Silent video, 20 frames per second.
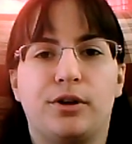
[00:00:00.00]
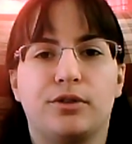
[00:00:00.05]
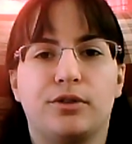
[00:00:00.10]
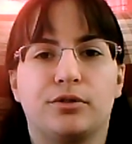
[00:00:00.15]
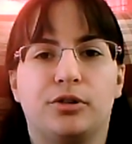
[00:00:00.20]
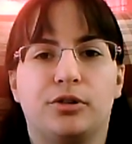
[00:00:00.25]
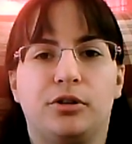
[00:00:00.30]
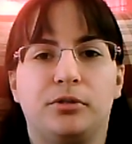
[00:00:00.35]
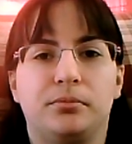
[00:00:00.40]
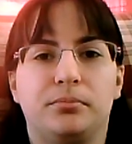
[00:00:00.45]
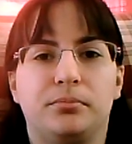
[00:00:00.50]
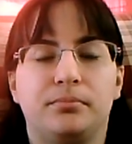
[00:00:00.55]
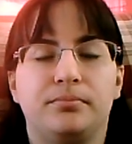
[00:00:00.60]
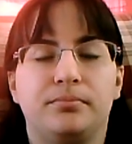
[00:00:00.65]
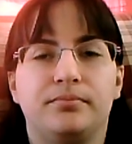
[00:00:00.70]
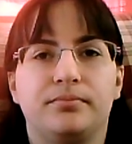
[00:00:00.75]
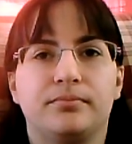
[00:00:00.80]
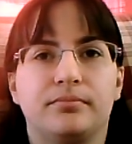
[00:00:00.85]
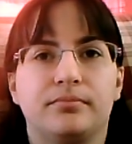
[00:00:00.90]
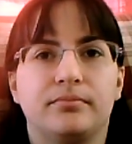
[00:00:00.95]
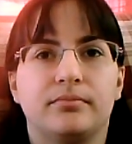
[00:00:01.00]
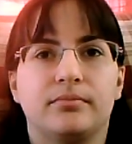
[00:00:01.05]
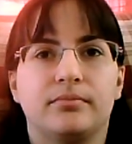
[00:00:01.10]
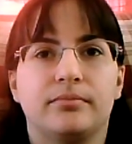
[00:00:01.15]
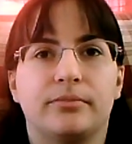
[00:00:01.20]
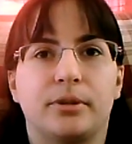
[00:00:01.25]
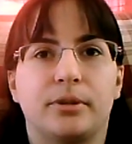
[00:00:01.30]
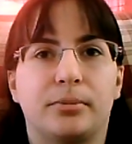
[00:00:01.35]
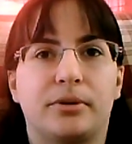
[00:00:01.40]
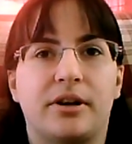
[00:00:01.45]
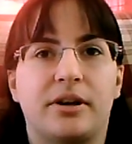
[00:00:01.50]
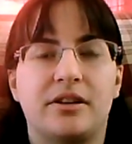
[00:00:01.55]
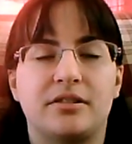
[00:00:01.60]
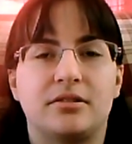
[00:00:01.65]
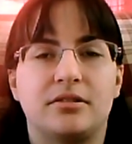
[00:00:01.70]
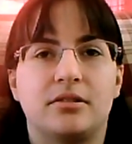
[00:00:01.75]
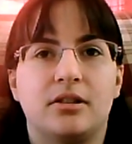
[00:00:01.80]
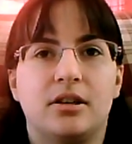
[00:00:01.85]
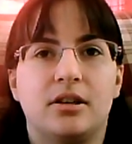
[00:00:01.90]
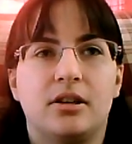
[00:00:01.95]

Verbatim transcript: year old depressed